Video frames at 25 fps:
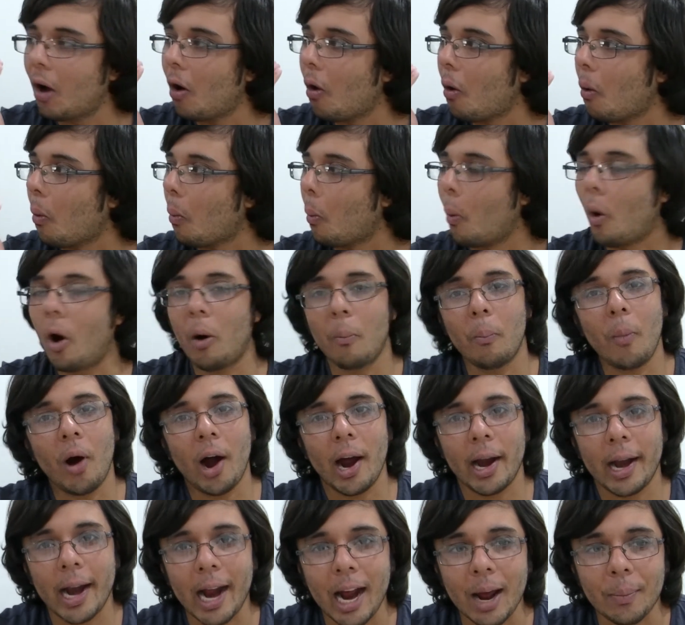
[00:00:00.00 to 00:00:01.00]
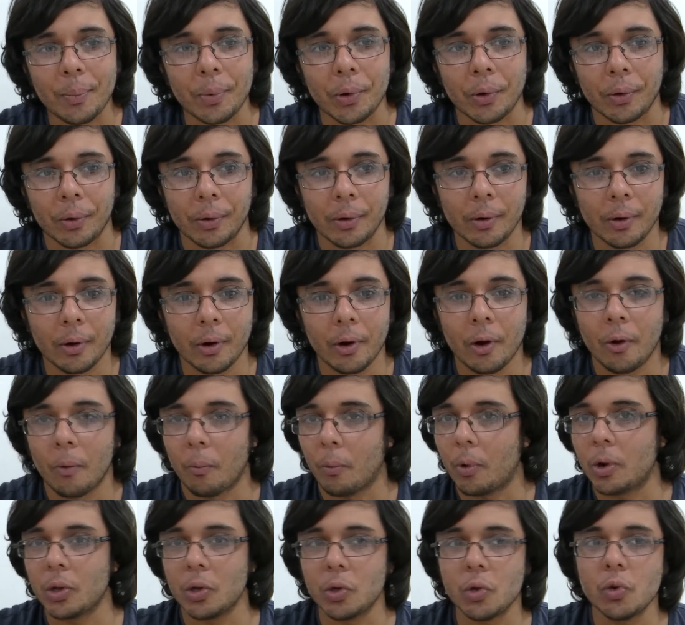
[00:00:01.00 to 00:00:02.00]
what might happen,
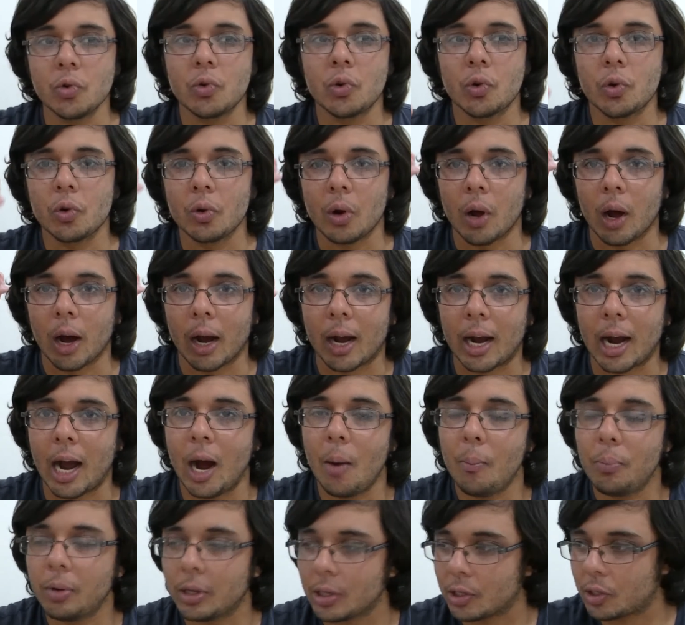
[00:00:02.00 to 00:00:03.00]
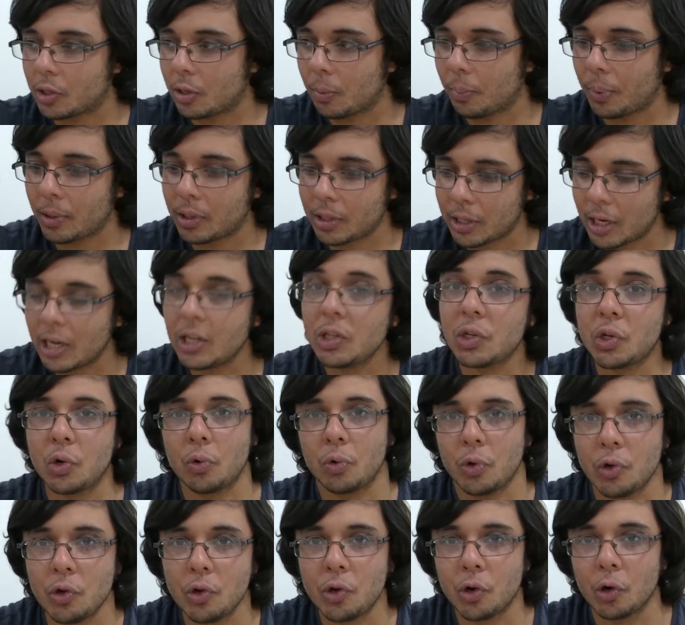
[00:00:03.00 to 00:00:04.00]
what you could accomplish, the potential
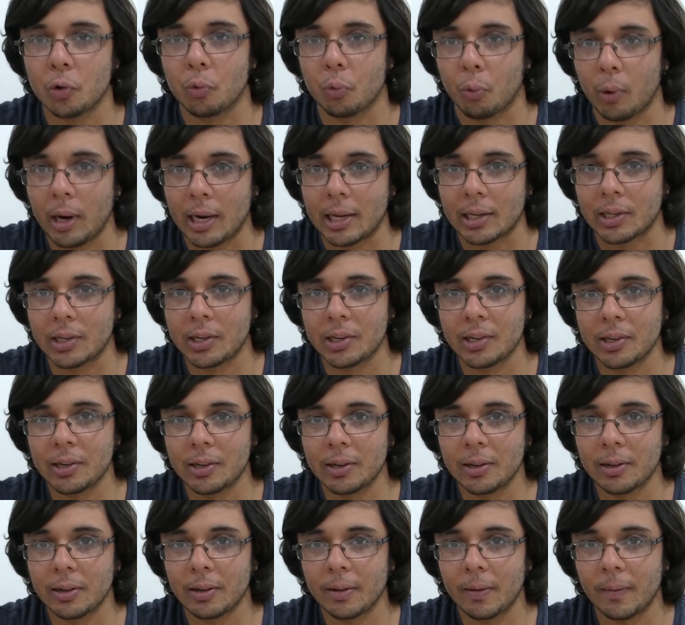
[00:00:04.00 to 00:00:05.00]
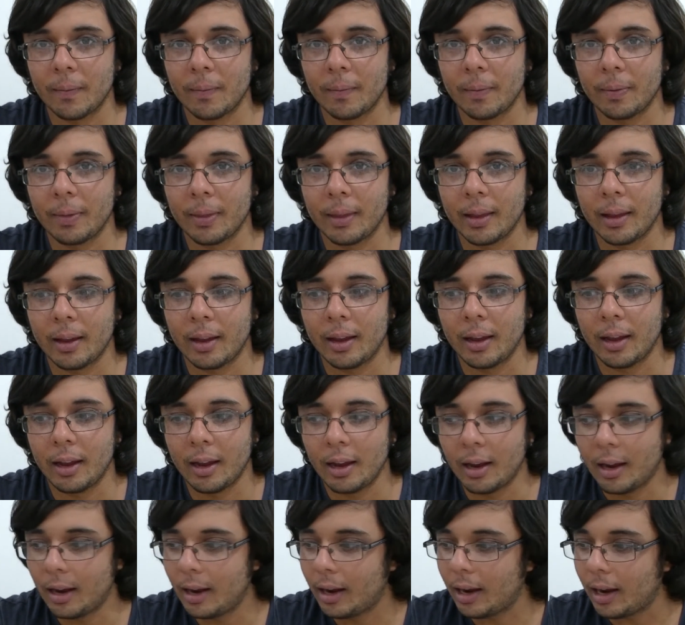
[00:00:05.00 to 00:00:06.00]
you could reach
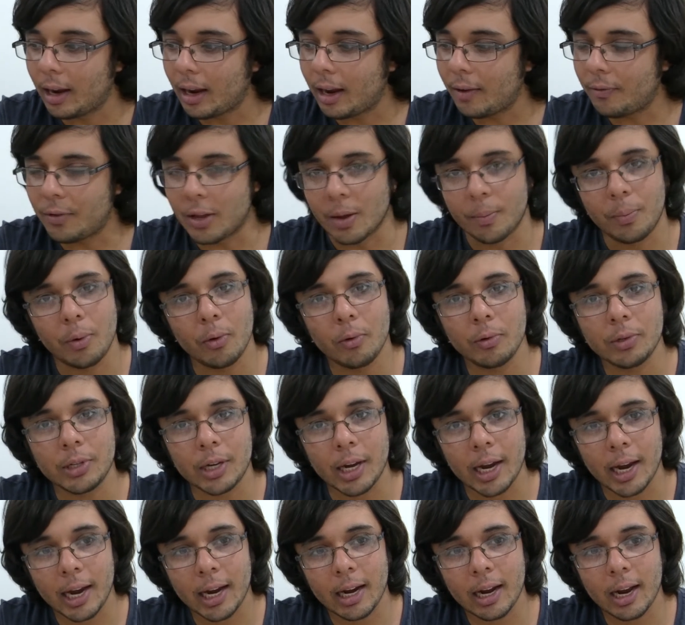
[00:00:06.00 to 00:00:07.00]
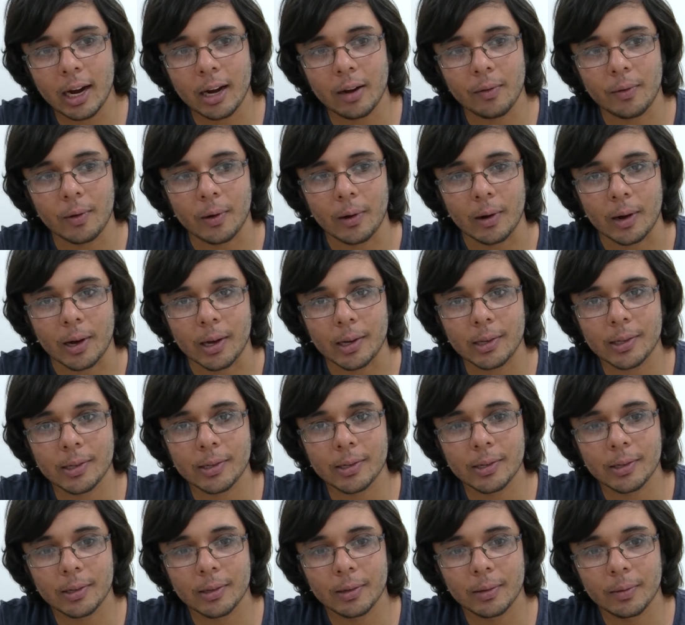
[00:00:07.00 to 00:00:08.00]
if you pulled your head out of your
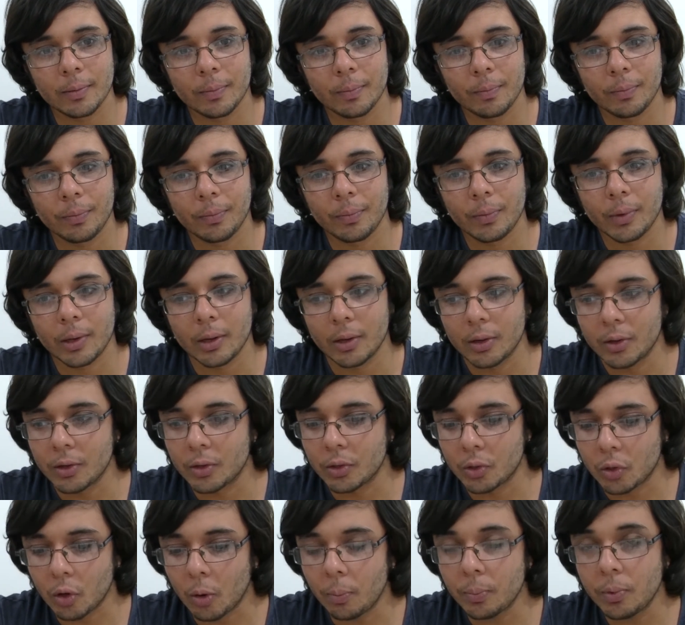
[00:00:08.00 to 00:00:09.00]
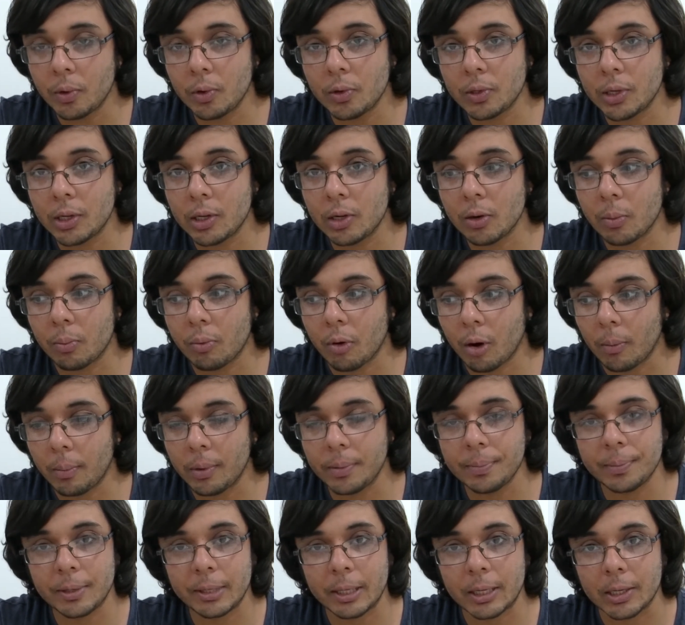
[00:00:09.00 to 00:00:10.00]
ass, stop using your
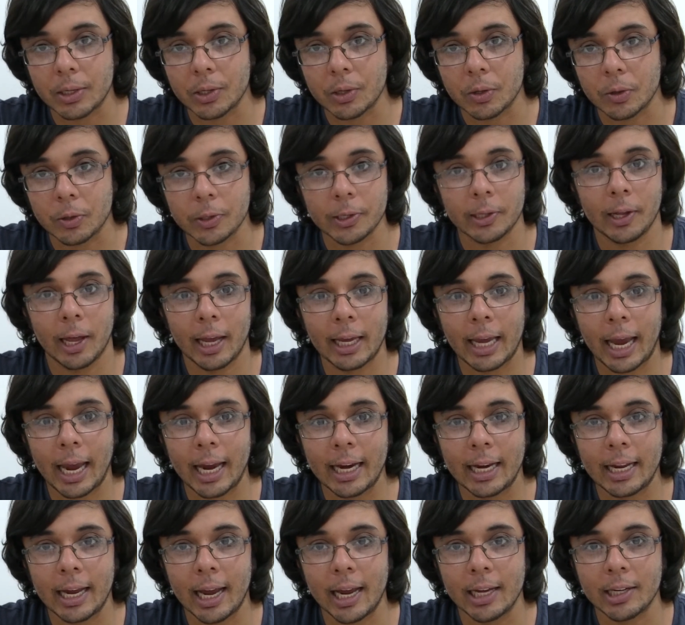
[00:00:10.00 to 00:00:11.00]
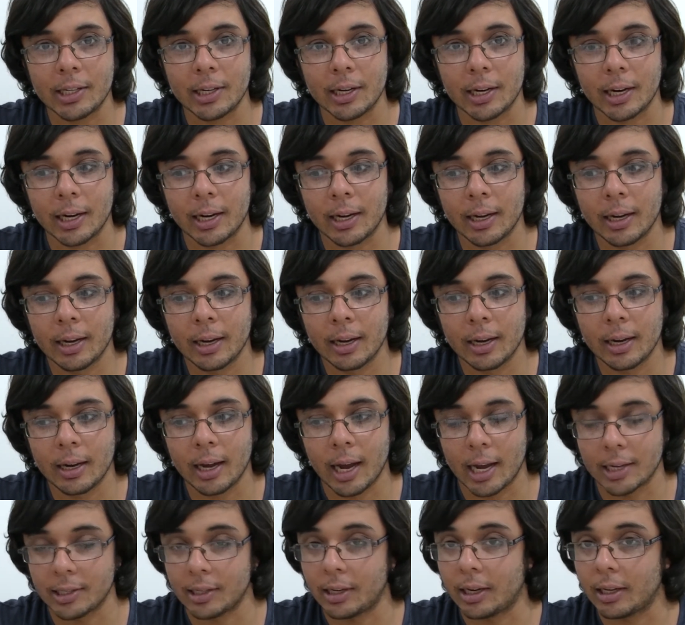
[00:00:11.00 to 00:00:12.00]
problems and issues like ADHD
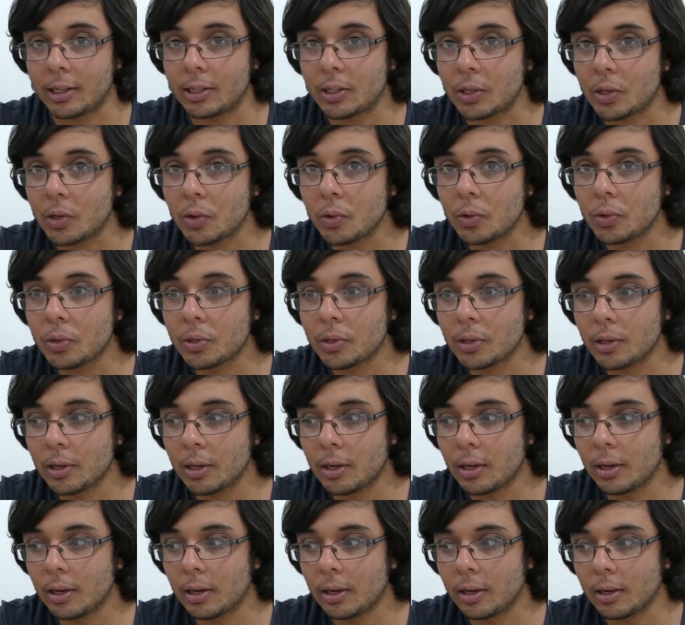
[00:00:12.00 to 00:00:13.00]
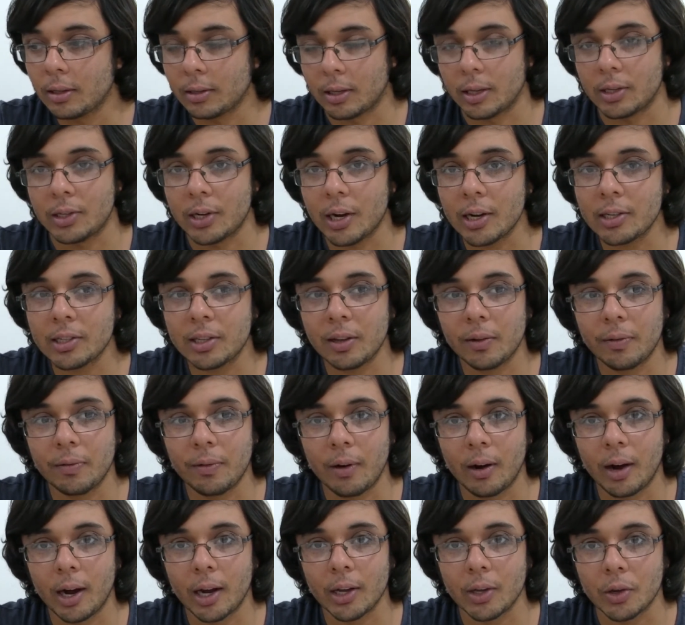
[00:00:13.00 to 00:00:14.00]
as an excuse to
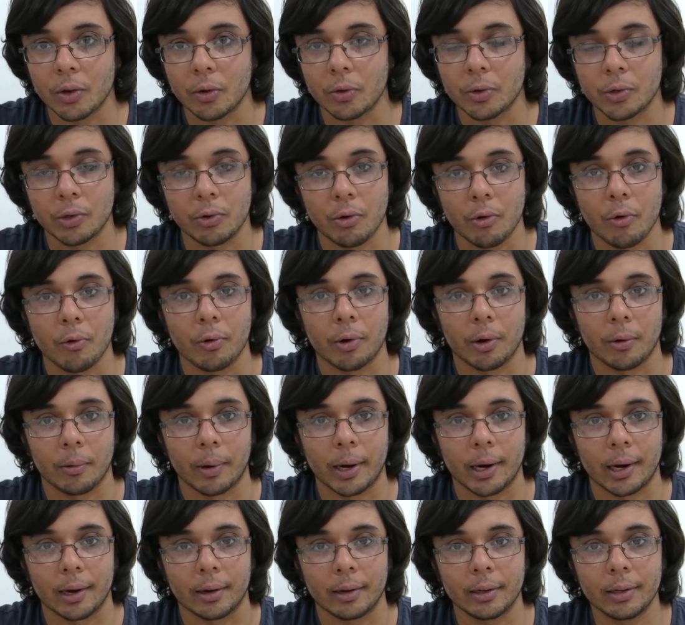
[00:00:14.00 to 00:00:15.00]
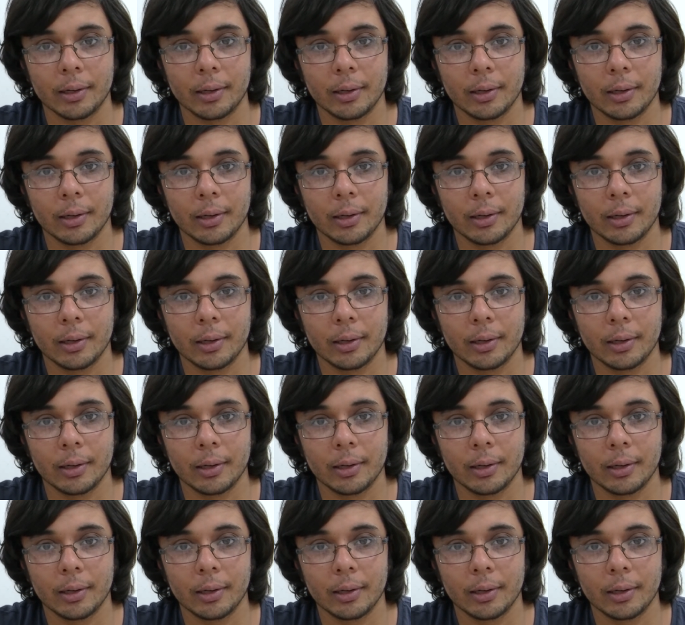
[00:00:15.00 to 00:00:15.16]
justify you screwing around,